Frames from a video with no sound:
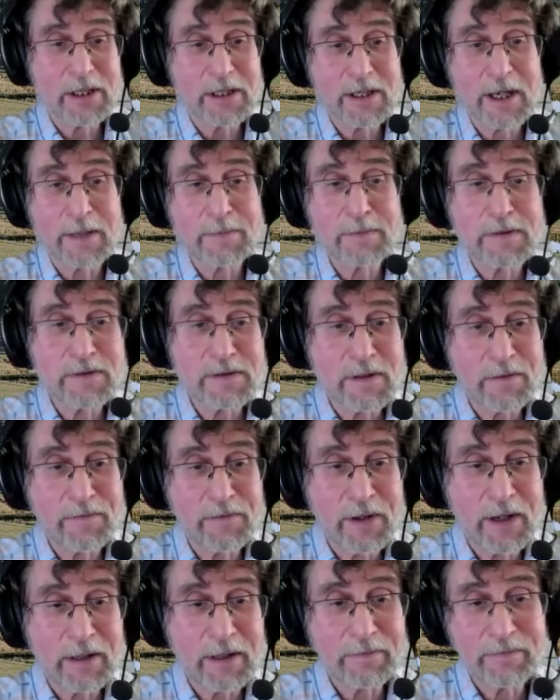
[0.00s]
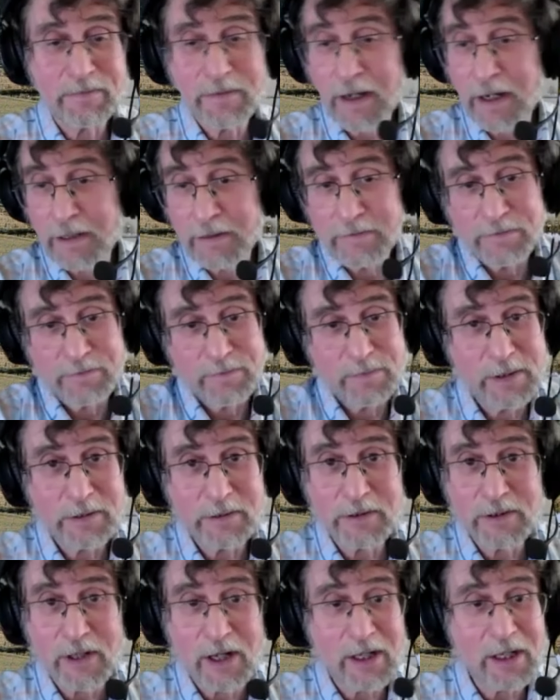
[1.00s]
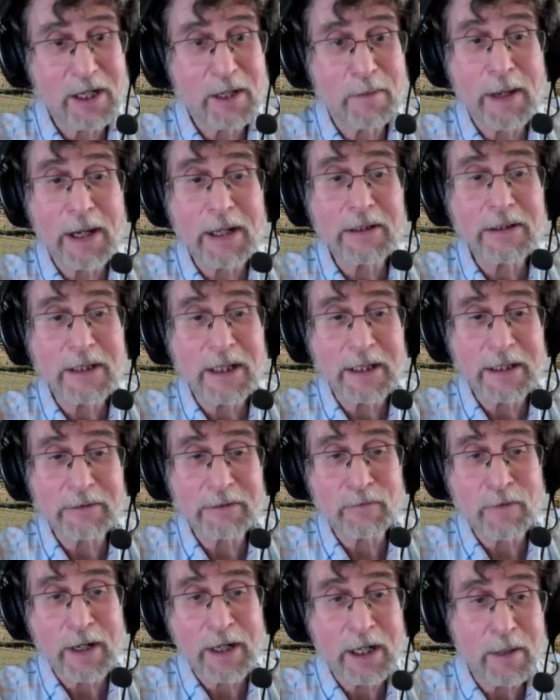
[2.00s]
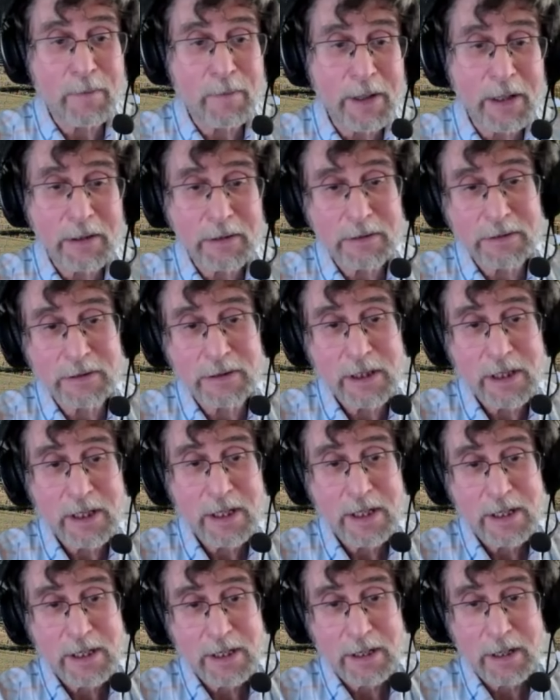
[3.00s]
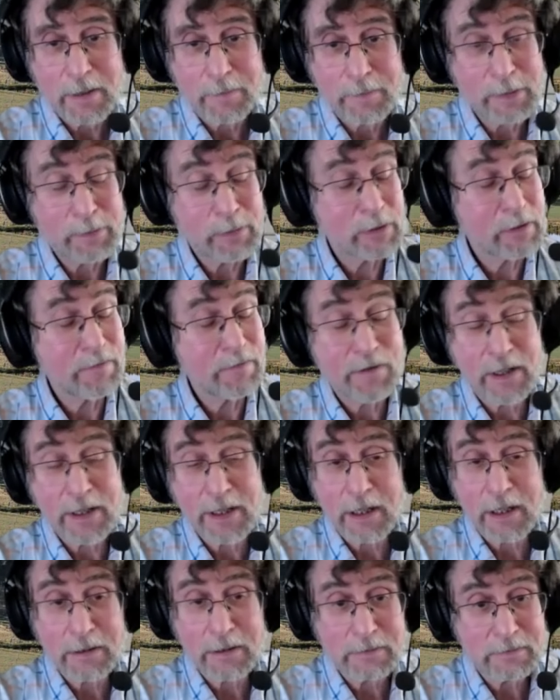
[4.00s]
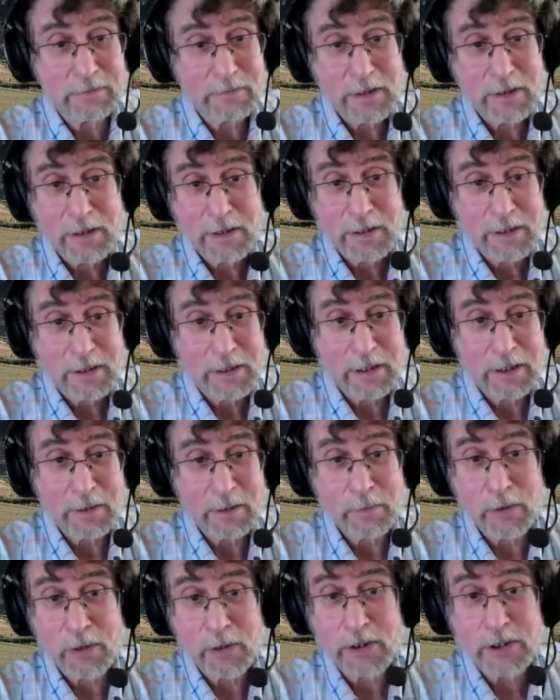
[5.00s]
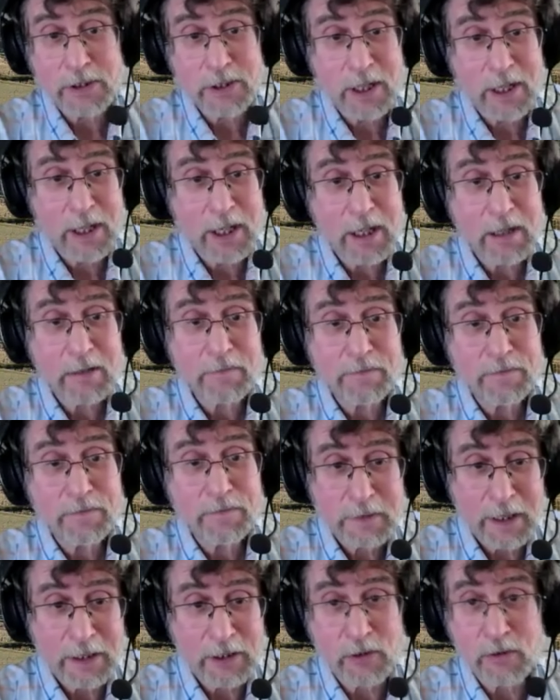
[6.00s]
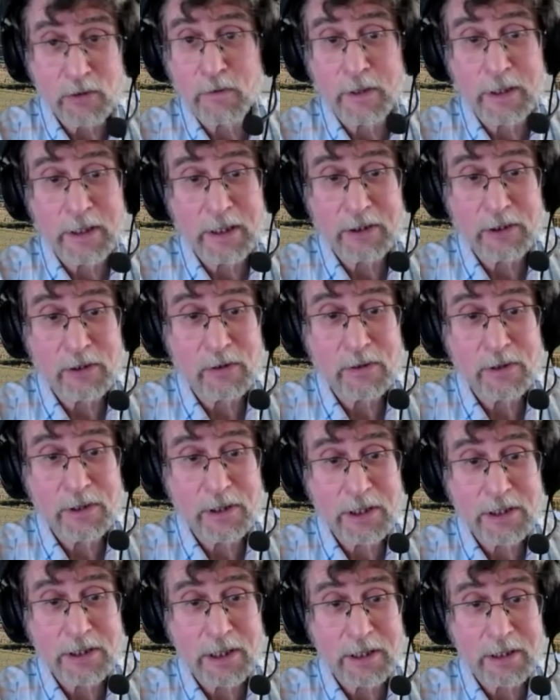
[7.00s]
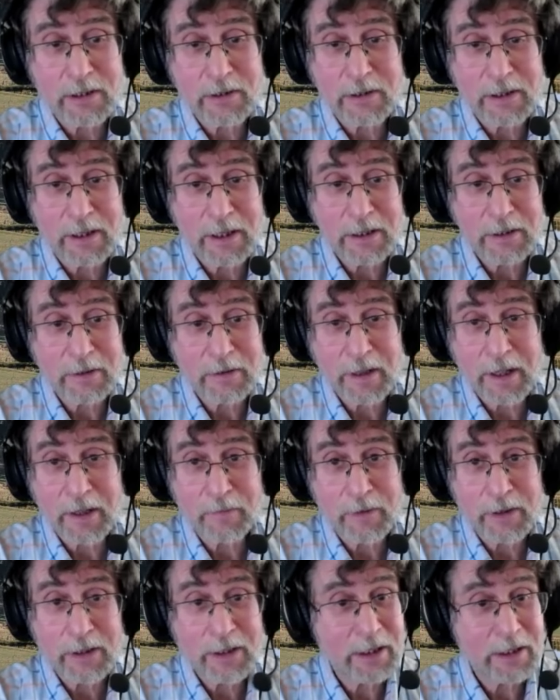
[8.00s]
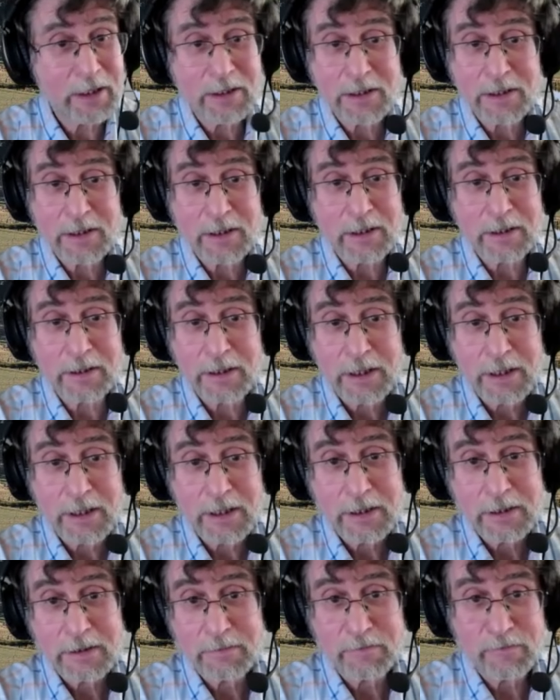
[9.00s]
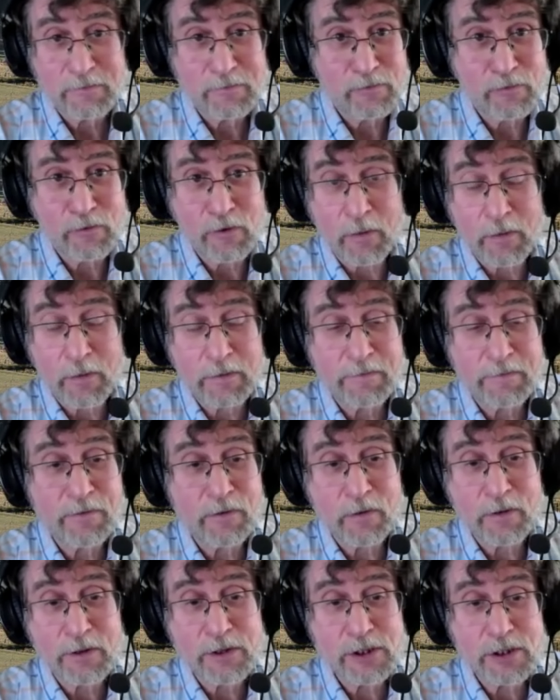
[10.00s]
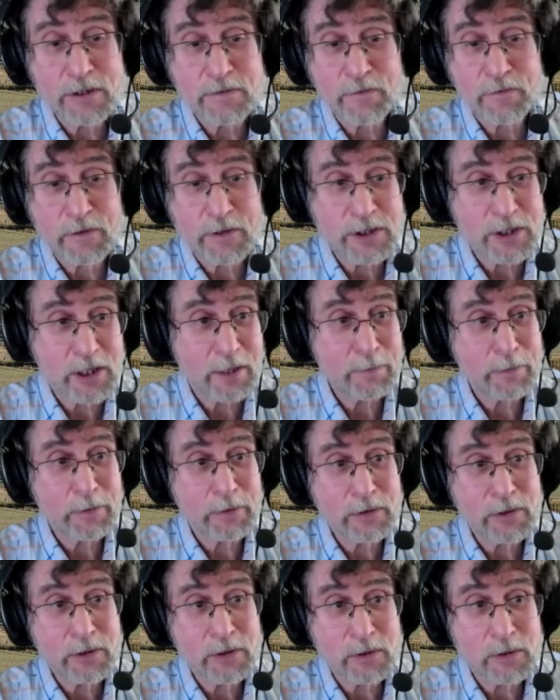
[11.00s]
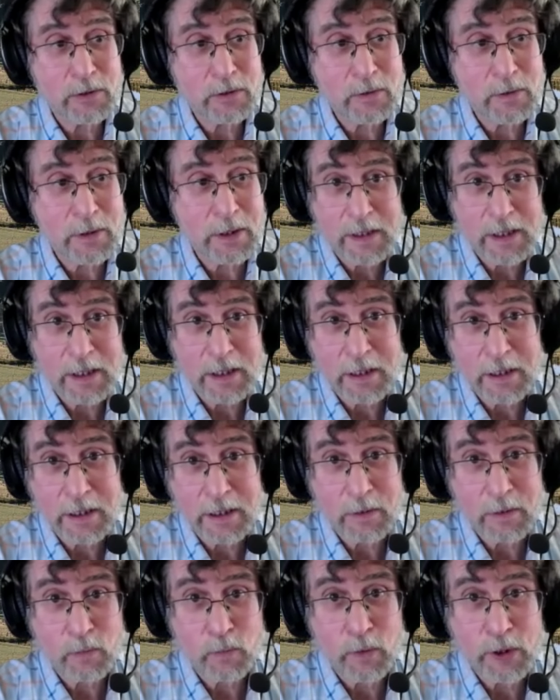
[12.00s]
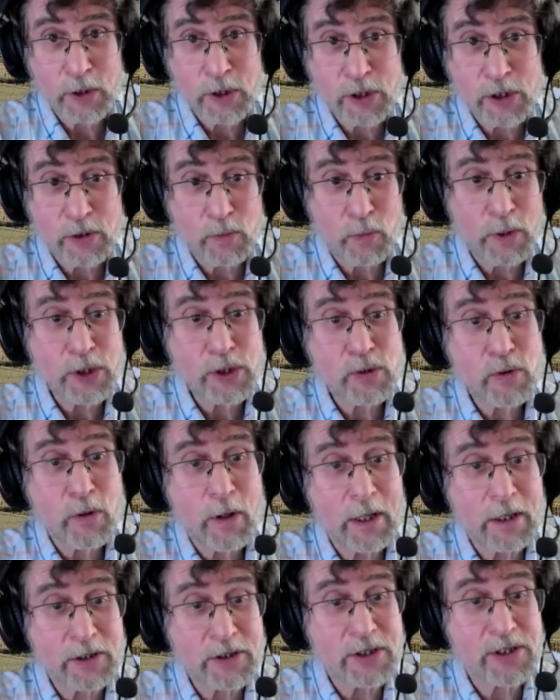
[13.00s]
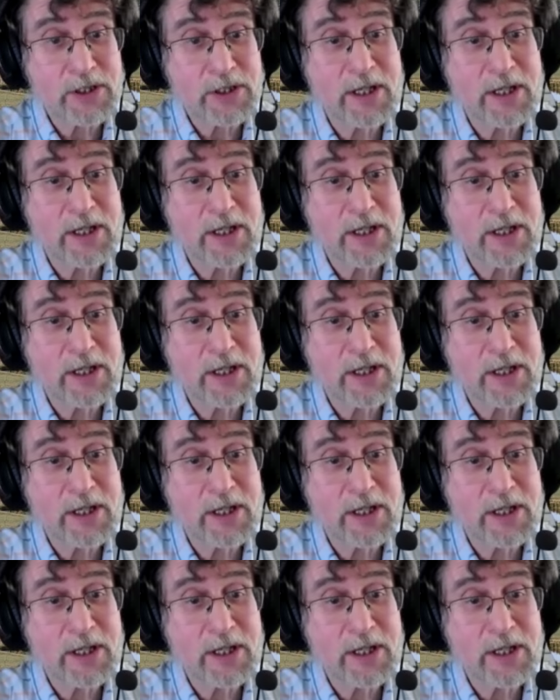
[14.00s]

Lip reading: the types of stuff that I've been talking about and writing about. And people can find out in the books that I have. I do things like I relate growing forages, for example, to the witch trials in